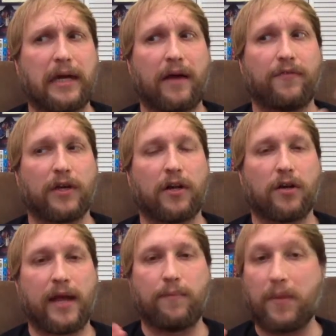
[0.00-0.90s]
I forget
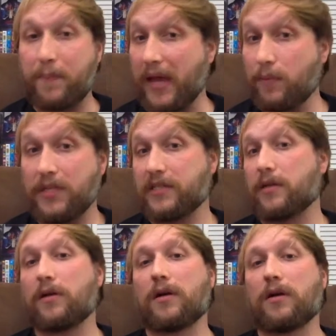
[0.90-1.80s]
her name, the
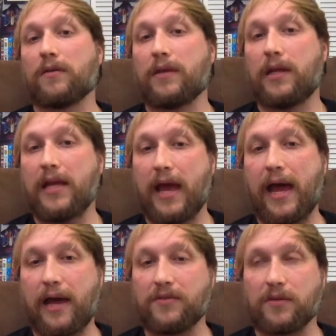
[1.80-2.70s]
babysitter that he
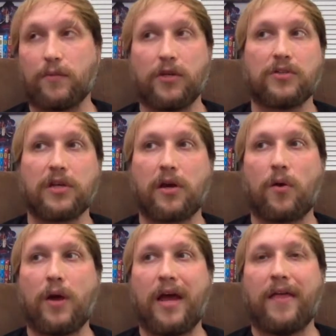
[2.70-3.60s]
had some years
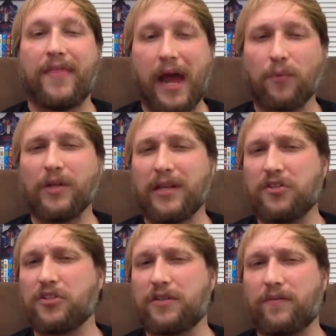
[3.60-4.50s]
ago. That
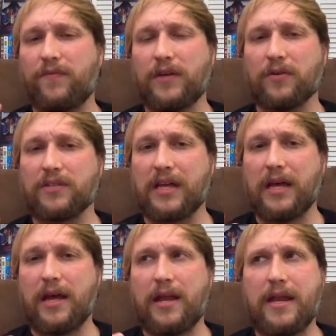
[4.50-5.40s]
relationship feels
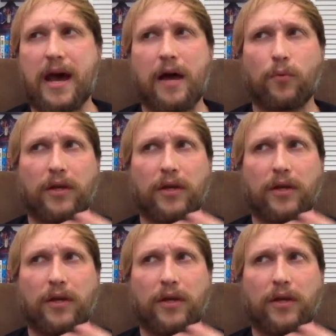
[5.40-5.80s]
not